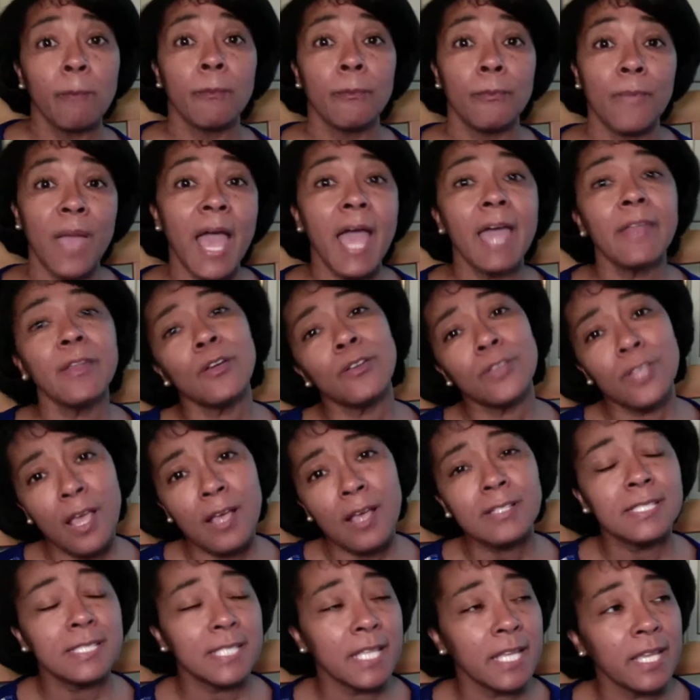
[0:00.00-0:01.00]
I know
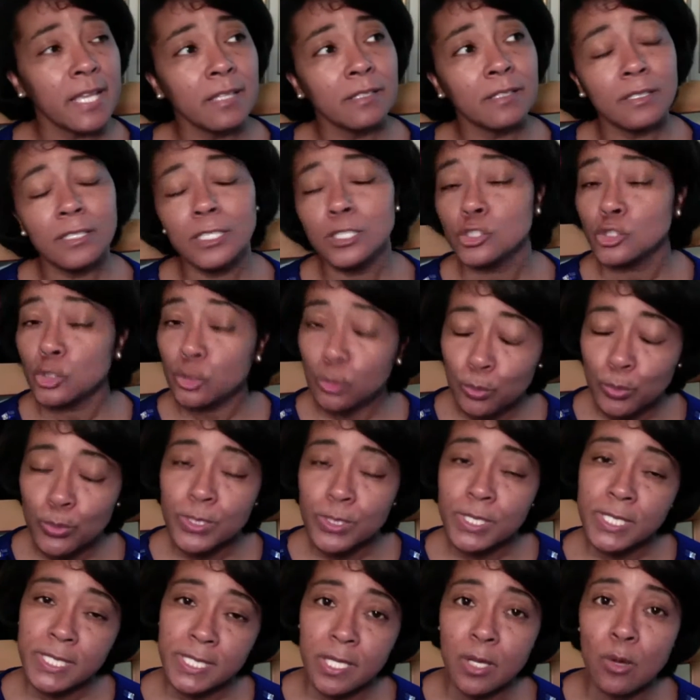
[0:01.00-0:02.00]
y'all said a
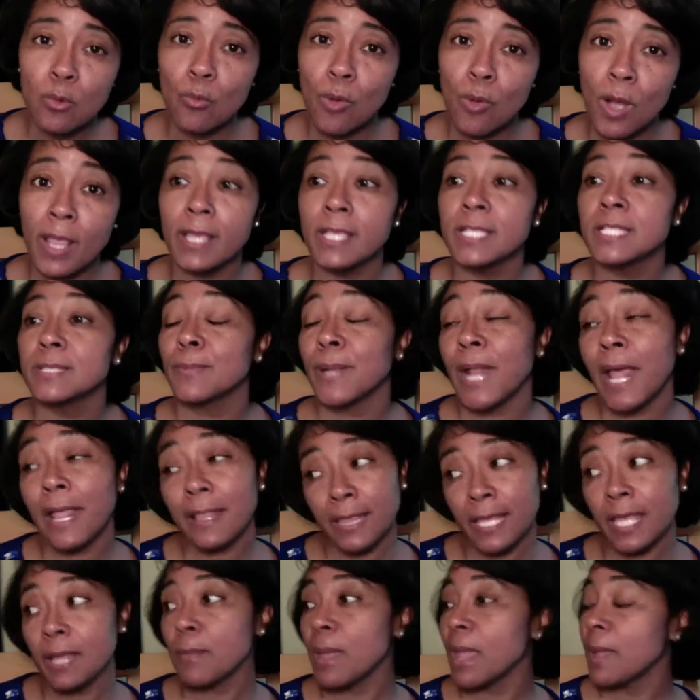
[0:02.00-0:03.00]
2% raise, but I
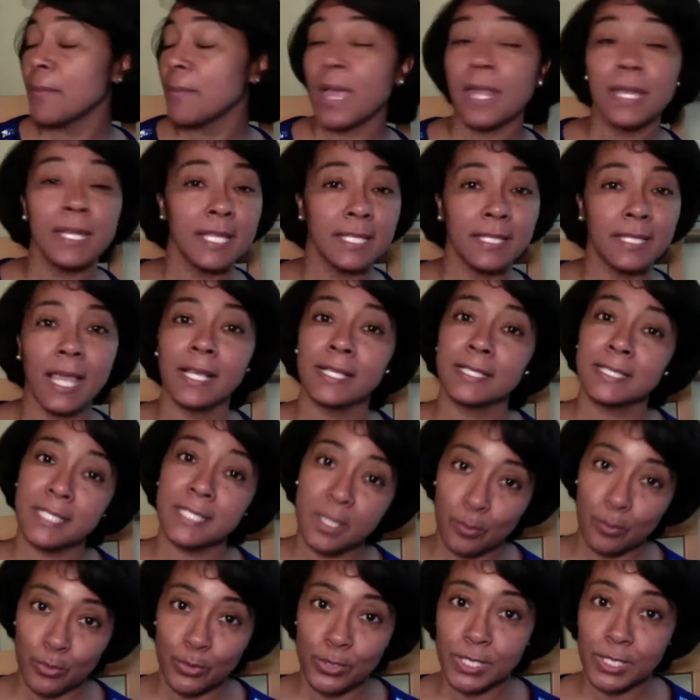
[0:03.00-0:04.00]
think maybe I need like a
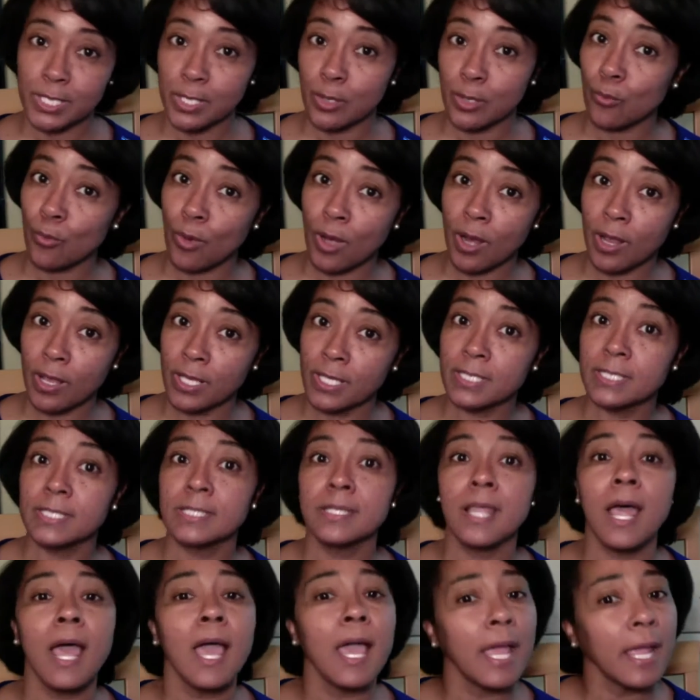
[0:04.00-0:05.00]
10% raise.
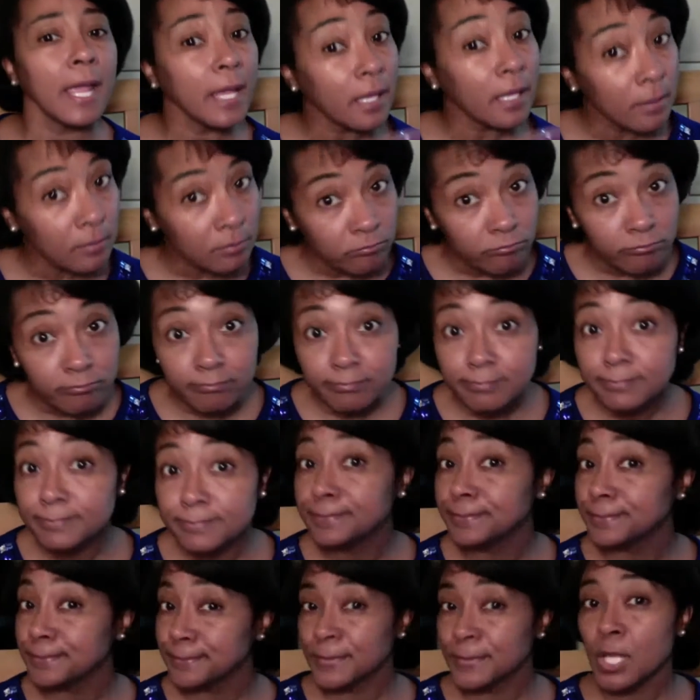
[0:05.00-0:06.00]
Like,
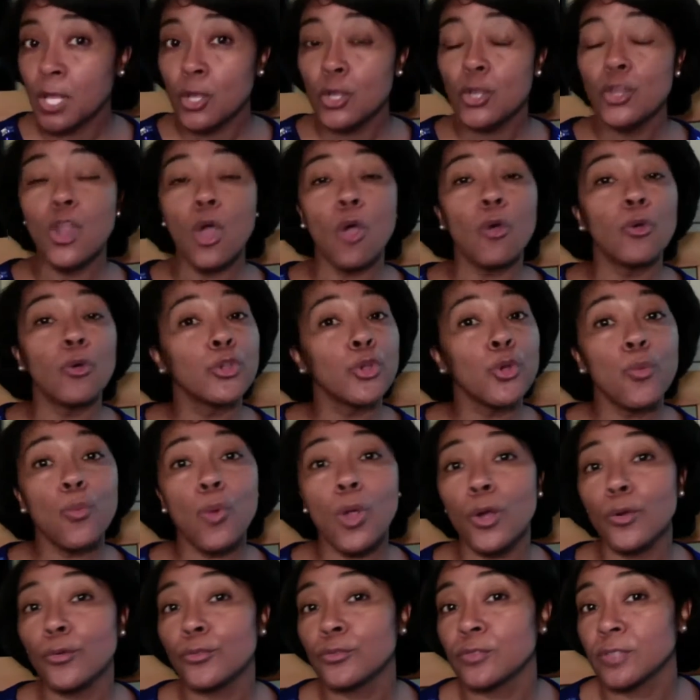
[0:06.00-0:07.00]
know your
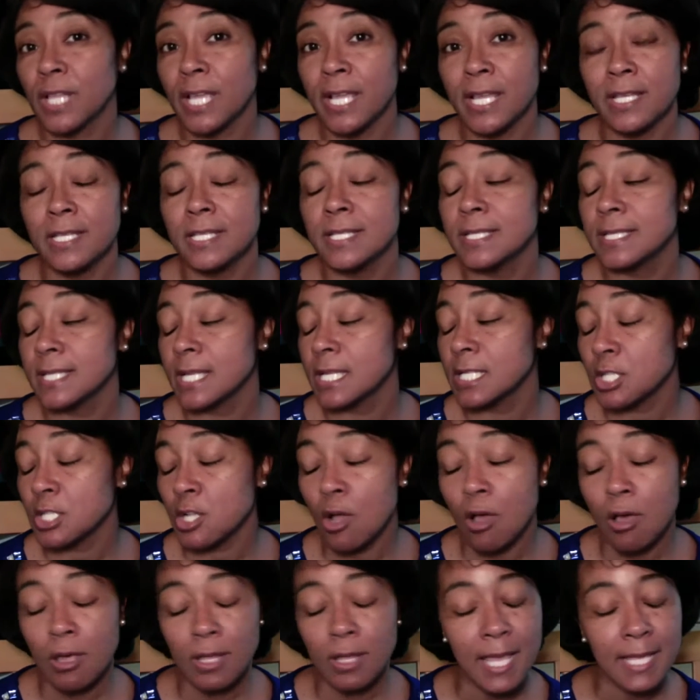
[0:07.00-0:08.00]
worth, ladies. That's
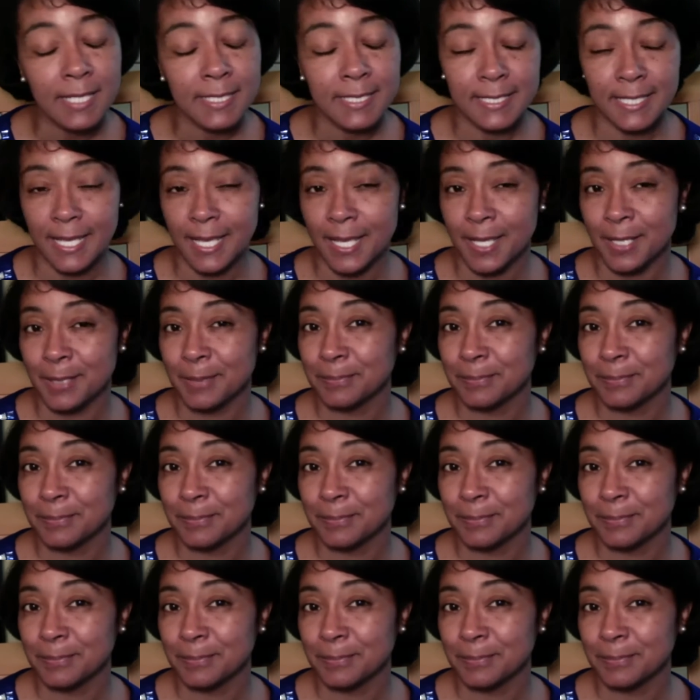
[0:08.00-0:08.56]
all I say.